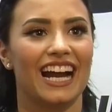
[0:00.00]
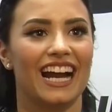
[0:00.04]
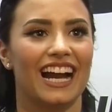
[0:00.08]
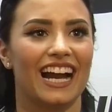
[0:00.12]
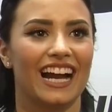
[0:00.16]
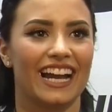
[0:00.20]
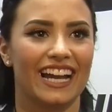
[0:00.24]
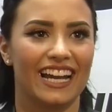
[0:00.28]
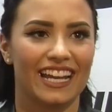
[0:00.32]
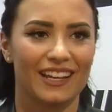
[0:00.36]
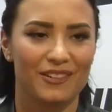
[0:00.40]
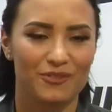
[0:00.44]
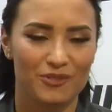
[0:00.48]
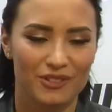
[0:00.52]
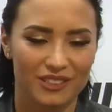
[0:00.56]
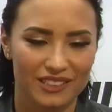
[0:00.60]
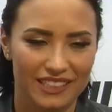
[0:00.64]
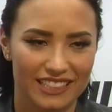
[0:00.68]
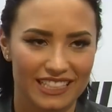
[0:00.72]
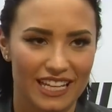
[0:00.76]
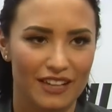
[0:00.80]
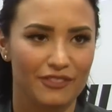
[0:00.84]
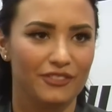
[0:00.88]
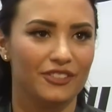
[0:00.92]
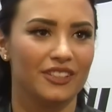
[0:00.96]
I will
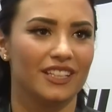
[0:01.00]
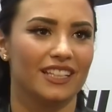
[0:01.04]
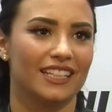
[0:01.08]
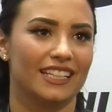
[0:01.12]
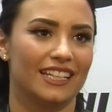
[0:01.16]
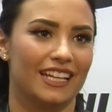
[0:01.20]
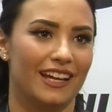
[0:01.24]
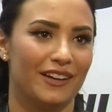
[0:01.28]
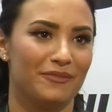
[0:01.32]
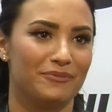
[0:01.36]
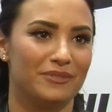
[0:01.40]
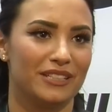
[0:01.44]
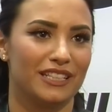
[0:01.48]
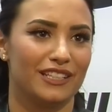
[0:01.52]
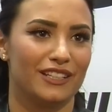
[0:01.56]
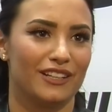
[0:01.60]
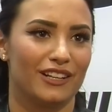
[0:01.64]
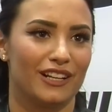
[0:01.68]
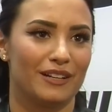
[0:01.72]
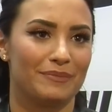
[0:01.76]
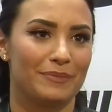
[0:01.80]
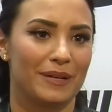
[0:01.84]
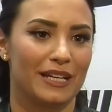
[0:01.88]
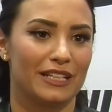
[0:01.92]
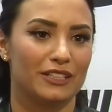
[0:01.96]
definitely come to
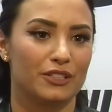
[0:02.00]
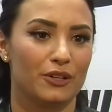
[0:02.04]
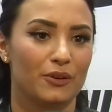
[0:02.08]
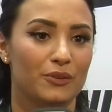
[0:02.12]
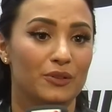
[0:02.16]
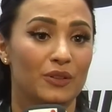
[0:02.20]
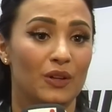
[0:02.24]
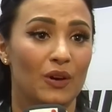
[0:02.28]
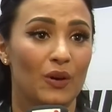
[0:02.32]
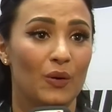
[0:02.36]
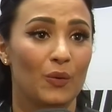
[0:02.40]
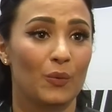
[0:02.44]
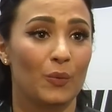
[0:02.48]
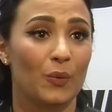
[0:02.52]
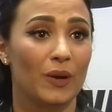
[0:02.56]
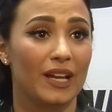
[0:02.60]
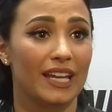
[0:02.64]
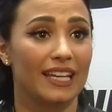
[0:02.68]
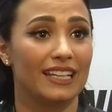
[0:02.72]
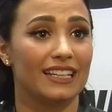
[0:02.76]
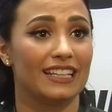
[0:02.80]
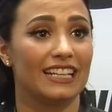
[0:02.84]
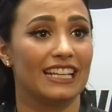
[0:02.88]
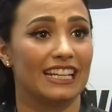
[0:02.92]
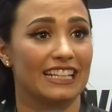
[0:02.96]
Europe. I don't know
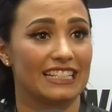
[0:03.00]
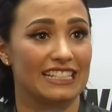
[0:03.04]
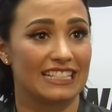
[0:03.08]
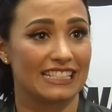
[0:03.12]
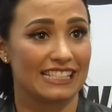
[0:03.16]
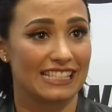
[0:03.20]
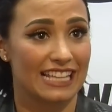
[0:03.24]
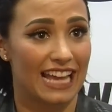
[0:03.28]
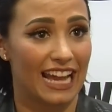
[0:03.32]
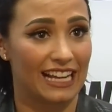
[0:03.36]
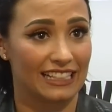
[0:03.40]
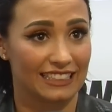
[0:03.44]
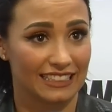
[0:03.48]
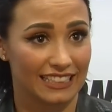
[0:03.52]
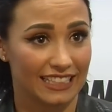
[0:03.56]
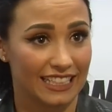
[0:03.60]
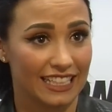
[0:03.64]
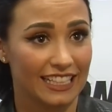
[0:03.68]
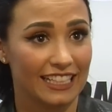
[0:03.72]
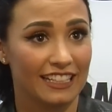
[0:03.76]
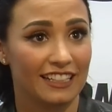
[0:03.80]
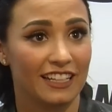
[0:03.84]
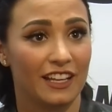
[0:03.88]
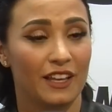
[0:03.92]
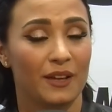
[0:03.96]
when
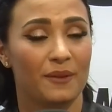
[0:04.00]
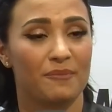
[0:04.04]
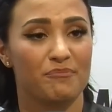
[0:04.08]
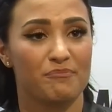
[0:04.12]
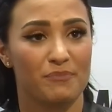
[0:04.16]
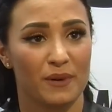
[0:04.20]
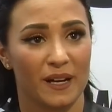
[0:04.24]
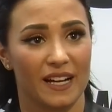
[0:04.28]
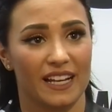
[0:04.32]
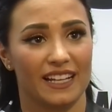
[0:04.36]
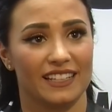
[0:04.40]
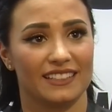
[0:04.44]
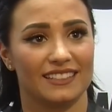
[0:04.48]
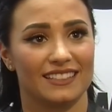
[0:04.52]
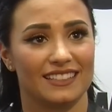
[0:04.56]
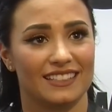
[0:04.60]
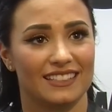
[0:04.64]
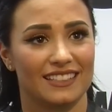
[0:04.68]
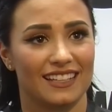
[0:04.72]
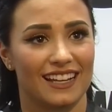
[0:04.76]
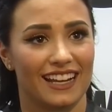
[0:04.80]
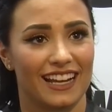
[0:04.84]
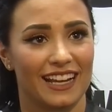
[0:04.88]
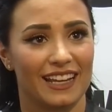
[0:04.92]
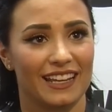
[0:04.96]
exactly, but
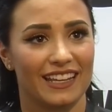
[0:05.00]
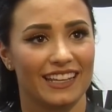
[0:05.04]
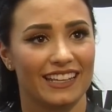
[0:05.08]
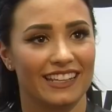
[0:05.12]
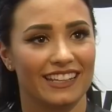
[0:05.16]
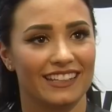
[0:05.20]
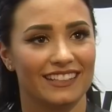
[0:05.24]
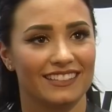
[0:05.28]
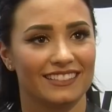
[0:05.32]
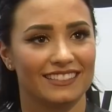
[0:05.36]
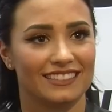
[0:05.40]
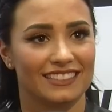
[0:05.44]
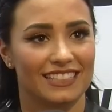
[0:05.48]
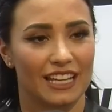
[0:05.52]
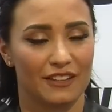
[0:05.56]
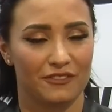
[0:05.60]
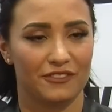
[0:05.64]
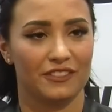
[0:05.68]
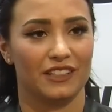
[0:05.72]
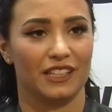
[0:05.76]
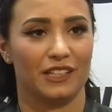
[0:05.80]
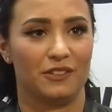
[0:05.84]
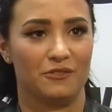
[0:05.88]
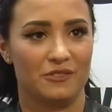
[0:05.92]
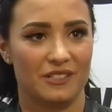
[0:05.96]
I
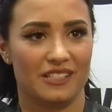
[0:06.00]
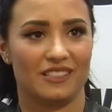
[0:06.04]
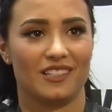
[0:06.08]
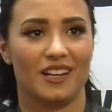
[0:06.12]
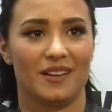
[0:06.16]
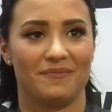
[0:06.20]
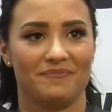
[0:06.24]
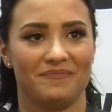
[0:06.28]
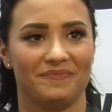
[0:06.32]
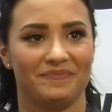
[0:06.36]
definitely will come.